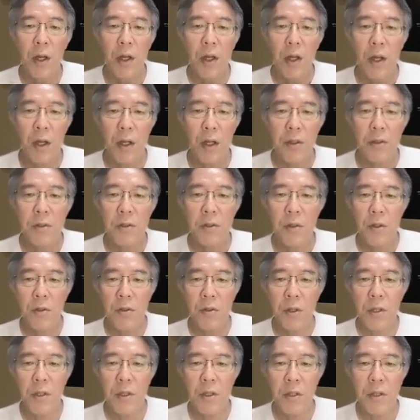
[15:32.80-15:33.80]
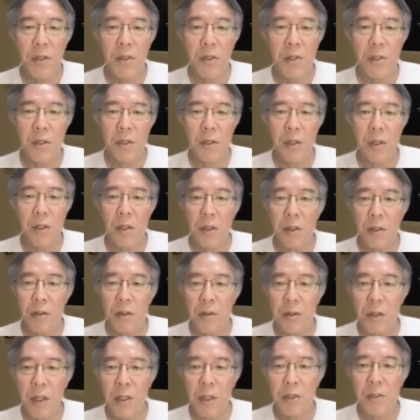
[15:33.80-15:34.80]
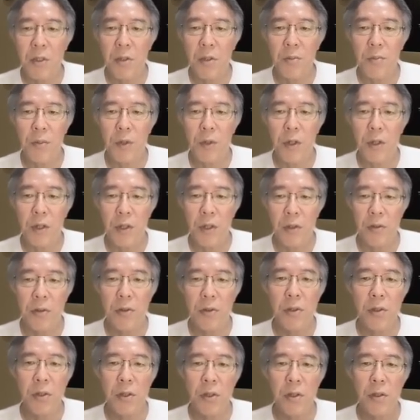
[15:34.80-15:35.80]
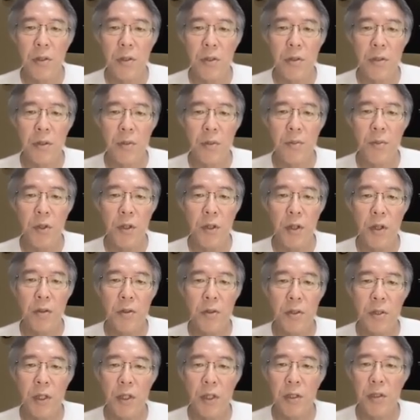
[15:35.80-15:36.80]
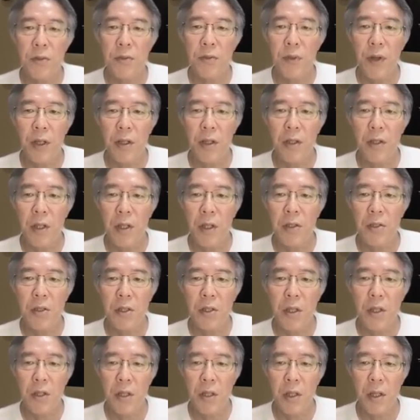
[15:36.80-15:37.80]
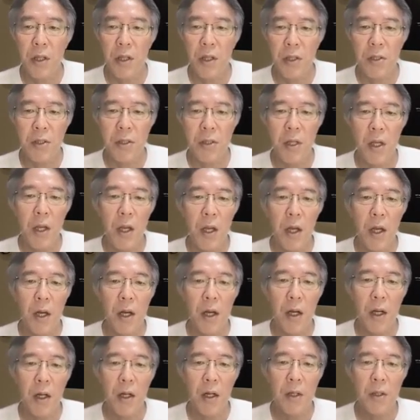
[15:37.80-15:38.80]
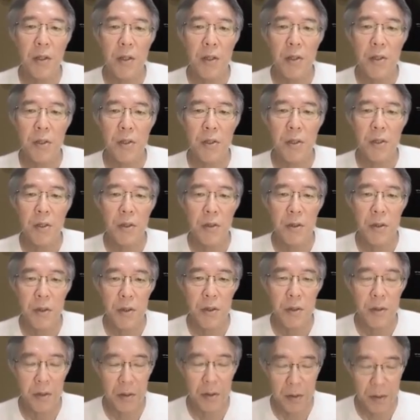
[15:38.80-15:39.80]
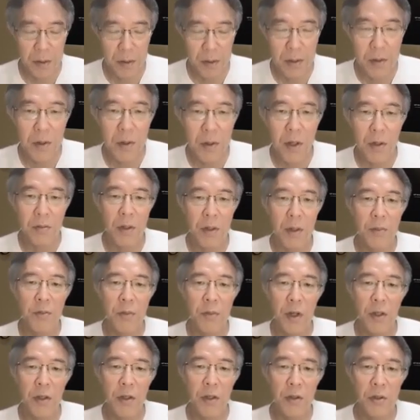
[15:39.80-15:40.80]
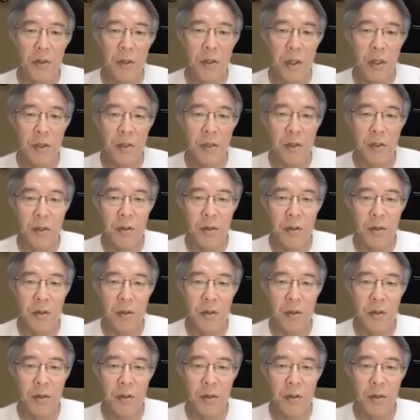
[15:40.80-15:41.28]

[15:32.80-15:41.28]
And so in this class of models, the model satisfying this and this, uh, this theorem reduces